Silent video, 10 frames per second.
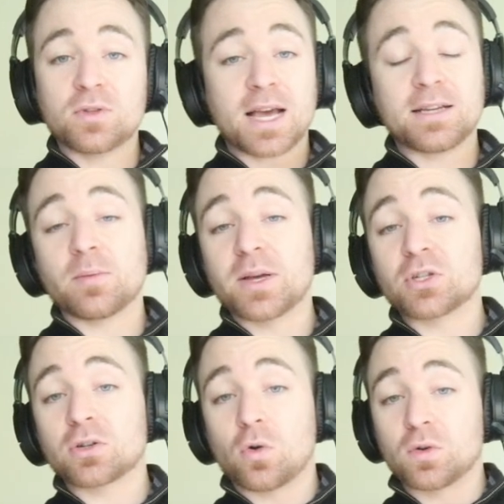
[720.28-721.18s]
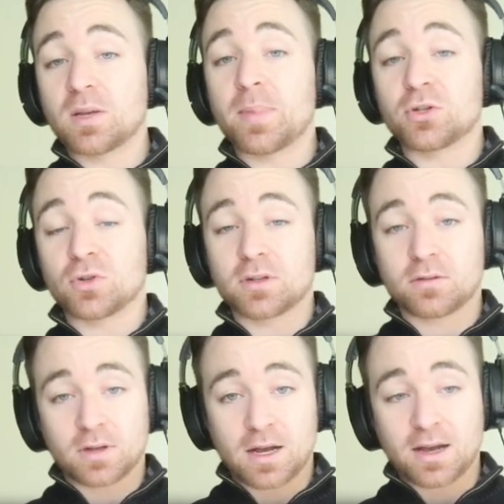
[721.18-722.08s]
use asymmetric or symmetric
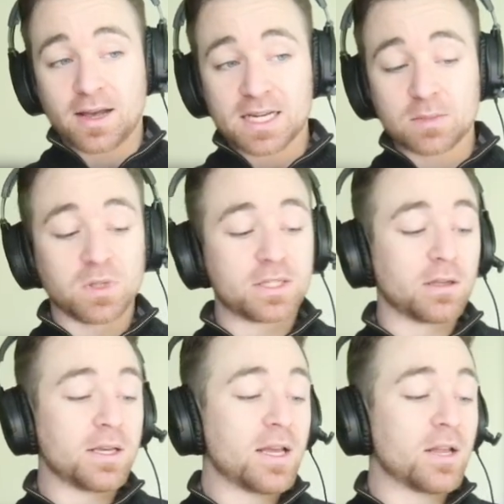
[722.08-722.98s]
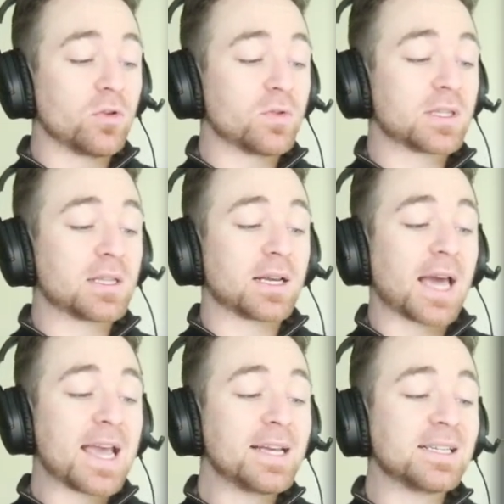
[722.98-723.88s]
uh, explicitly. It uses the
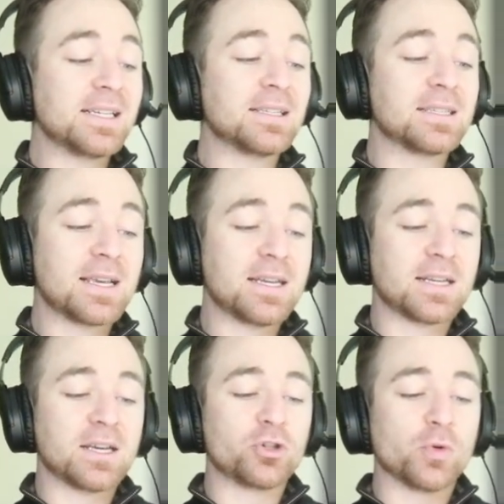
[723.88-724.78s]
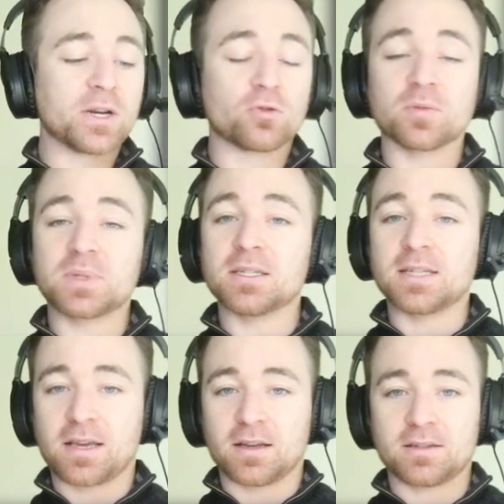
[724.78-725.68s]
KDC to issue encrypted
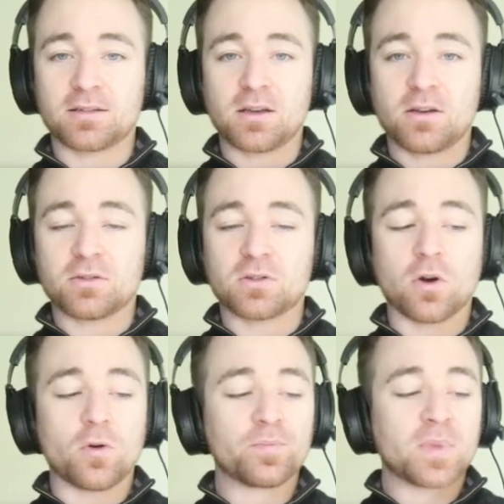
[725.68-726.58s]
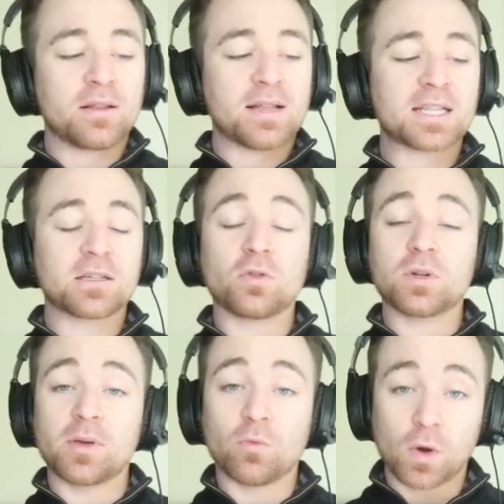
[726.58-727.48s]
tickets. So that's
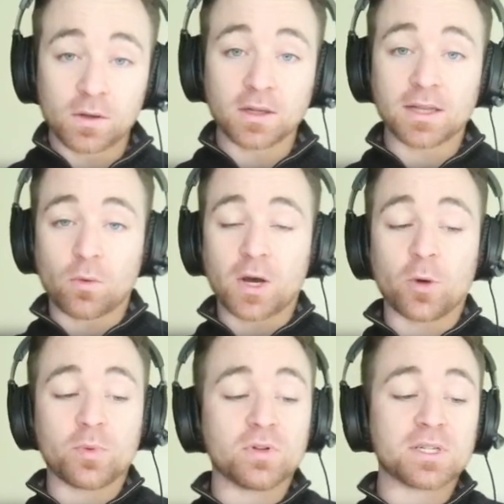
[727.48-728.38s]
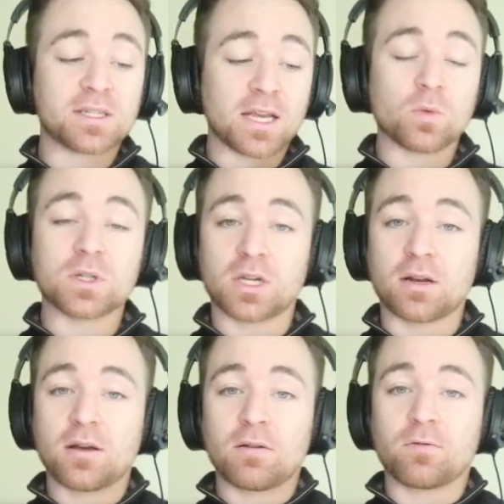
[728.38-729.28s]
going to be one thing that will help you distinguish
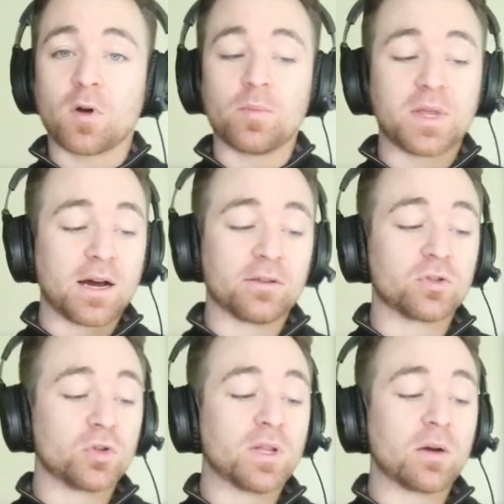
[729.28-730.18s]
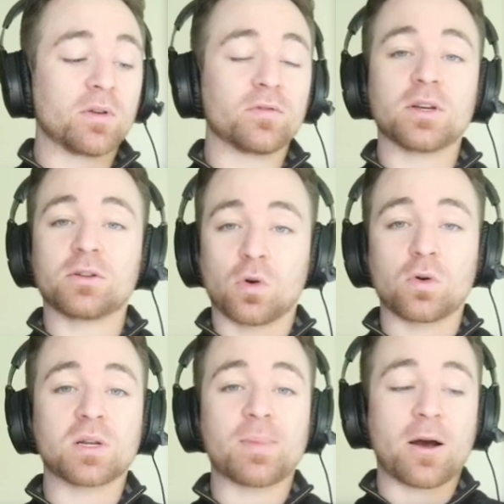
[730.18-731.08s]
it from the other two that we've
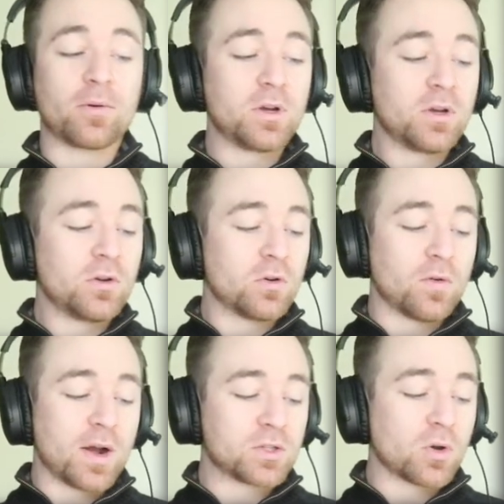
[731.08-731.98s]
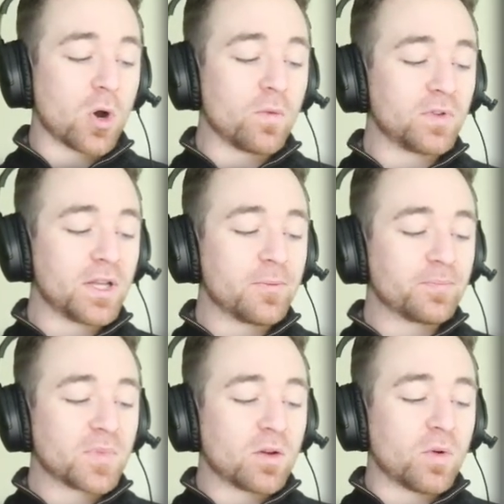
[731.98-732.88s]
talked about. All right, so hopefully
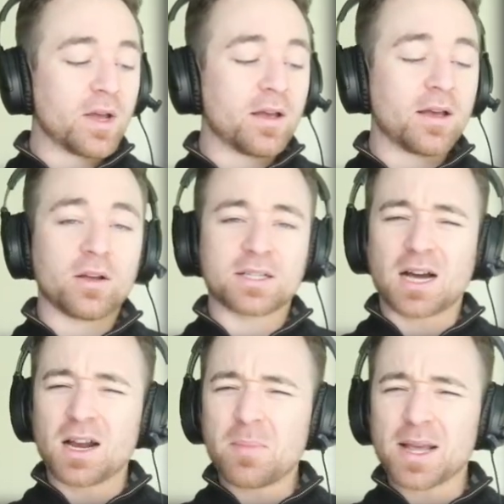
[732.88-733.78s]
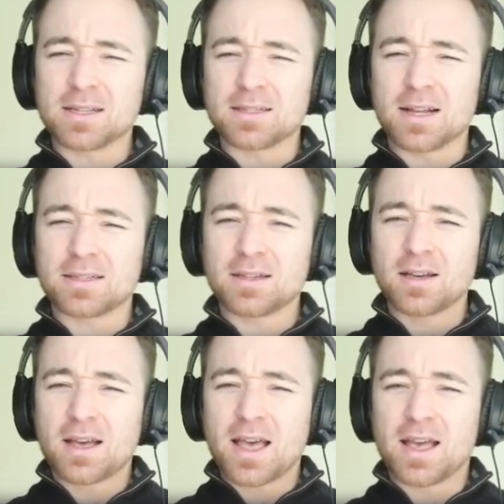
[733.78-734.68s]
we're, it's kind of making sense
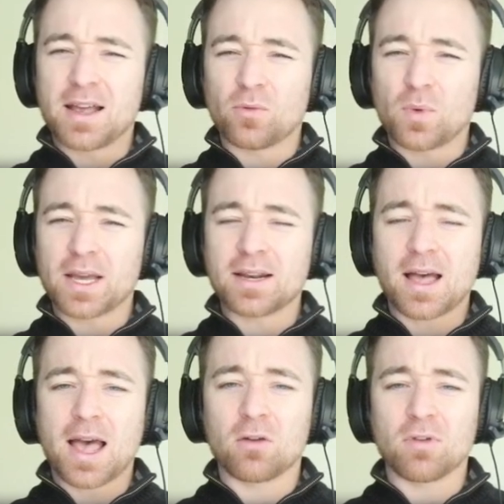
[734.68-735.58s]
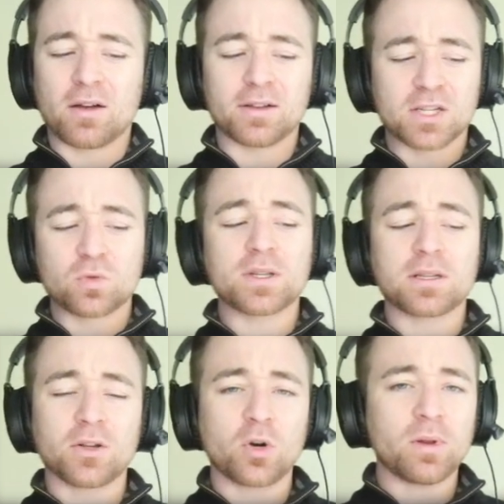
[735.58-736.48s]
and we're getting the head around it. This one's
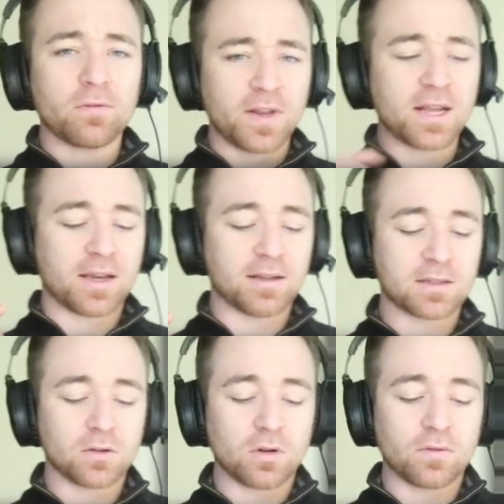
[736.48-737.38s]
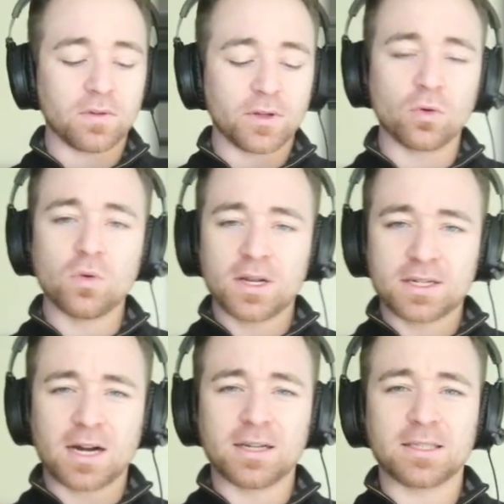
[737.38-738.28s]
a little bit finicky. There's a lot of little
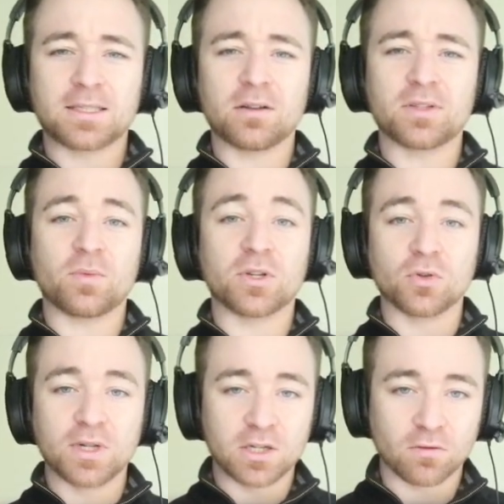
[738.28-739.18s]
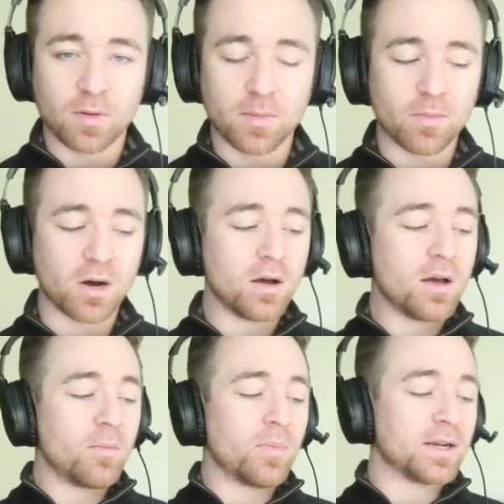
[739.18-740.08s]
tiny details that we do need to remember,
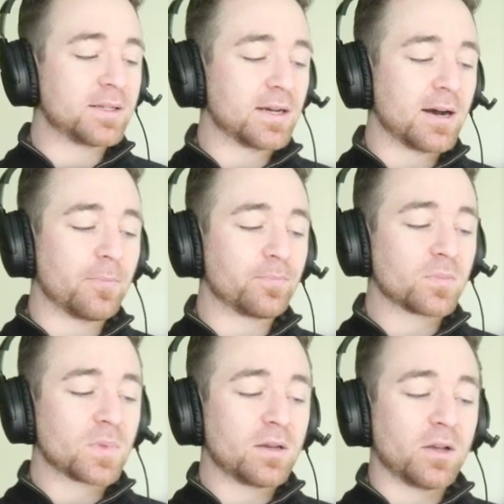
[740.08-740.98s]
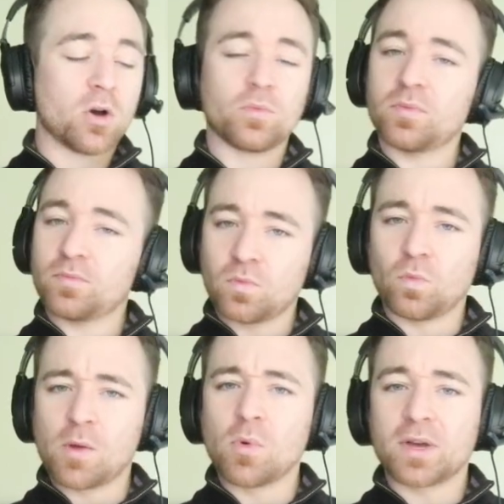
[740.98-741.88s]
but um, you know,
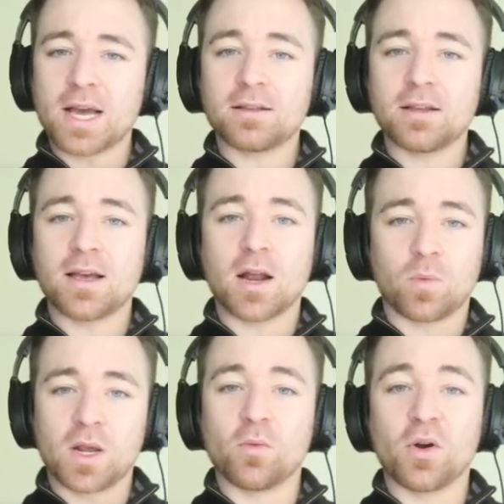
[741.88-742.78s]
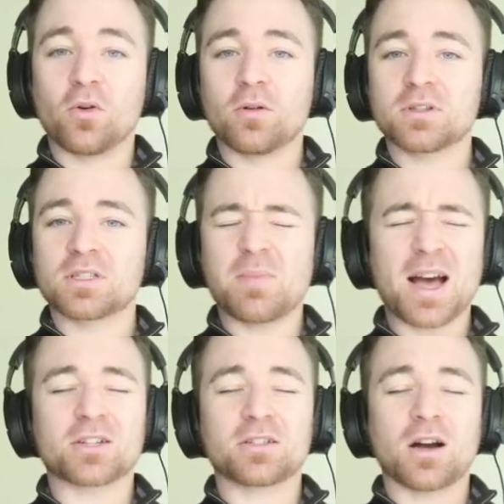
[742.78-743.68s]
we will get there and we will
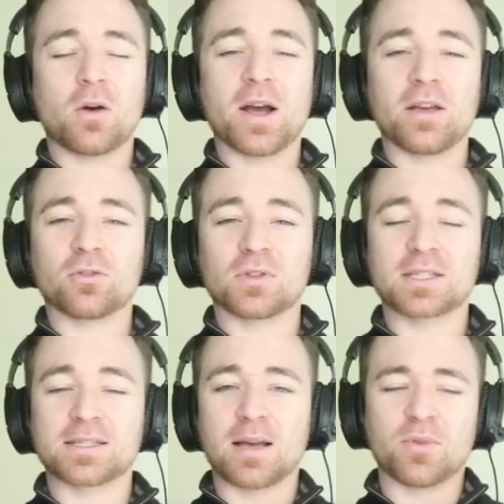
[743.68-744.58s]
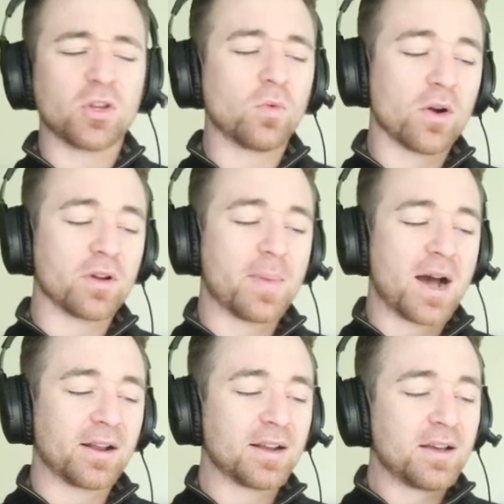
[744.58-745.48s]
smash our way through this exam. Don't you worry about it.